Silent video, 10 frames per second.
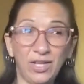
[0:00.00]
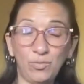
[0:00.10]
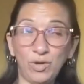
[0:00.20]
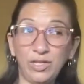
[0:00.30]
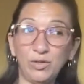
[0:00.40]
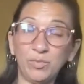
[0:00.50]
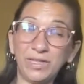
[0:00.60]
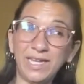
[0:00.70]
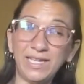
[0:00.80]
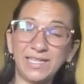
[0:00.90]
And when you're
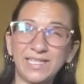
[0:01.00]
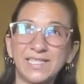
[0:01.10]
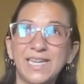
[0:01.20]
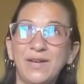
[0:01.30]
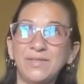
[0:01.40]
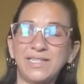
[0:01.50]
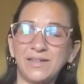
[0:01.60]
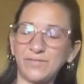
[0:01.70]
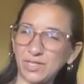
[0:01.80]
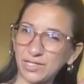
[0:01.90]
playing this, now
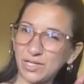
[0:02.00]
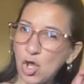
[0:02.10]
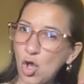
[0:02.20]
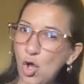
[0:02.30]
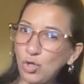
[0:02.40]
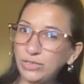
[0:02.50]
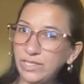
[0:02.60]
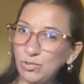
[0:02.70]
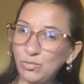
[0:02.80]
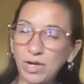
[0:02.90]
instead of just
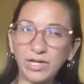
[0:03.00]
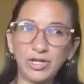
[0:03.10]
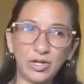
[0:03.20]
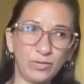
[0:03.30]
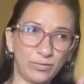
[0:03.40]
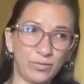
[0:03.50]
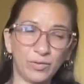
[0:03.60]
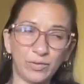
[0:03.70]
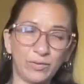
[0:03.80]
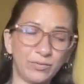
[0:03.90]
holding one note
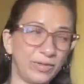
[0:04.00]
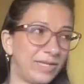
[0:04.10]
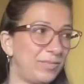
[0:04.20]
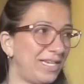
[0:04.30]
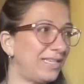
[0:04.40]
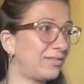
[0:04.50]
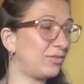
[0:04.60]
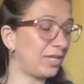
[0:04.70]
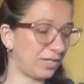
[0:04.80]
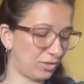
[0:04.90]
for 3 beats,
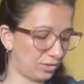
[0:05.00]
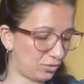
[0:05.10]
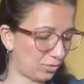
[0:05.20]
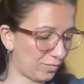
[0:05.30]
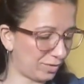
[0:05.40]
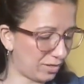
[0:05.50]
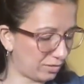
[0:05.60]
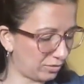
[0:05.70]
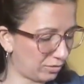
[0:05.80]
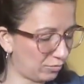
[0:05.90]
you could actually strum
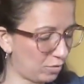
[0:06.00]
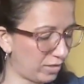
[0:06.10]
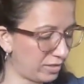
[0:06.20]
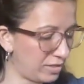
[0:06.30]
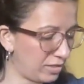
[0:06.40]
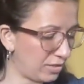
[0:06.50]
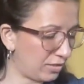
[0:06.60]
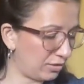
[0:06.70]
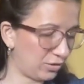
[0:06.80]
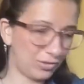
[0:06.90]
along. So you 1,
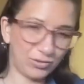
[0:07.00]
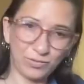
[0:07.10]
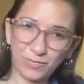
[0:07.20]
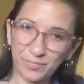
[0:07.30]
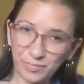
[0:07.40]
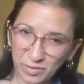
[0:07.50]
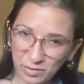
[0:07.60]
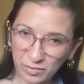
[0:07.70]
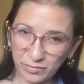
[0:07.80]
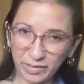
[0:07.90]

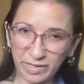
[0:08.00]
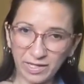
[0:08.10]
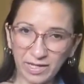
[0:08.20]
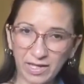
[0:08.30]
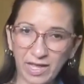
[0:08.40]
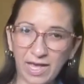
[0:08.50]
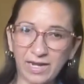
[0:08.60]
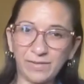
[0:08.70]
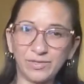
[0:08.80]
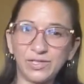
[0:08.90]
2, 3.
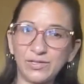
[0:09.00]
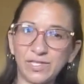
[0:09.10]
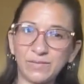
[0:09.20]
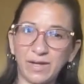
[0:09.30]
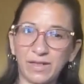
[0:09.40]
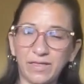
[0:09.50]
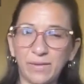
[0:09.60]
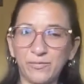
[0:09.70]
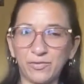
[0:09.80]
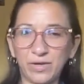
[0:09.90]
And I'm just using my
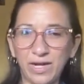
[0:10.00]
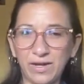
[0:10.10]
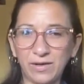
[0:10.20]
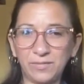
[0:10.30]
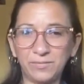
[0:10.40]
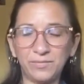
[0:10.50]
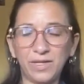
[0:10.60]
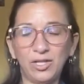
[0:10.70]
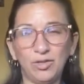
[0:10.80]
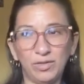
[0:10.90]
thumb for now.
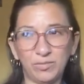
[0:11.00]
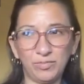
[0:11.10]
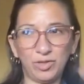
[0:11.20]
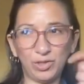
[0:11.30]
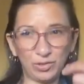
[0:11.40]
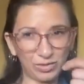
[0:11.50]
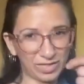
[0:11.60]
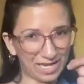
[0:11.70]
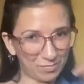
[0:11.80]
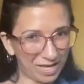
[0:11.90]
You can
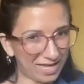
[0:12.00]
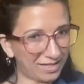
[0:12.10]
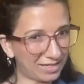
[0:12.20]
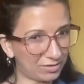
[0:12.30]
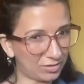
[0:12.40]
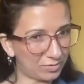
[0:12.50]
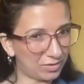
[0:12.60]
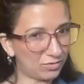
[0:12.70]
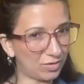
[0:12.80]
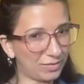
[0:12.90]
use a pick and you could
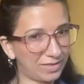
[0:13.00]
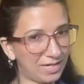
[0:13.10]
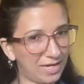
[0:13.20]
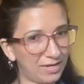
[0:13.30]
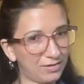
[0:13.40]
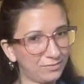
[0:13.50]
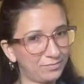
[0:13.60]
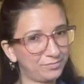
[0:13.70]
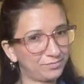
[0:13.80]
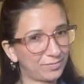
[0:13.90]
be strumming down,
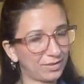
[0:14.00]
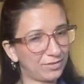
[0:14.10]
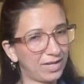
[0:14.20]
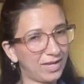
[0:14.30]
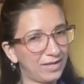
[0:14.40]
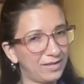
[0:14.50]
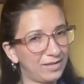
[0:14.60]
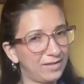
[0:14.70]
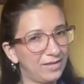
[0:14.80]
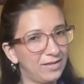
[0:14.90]
okay?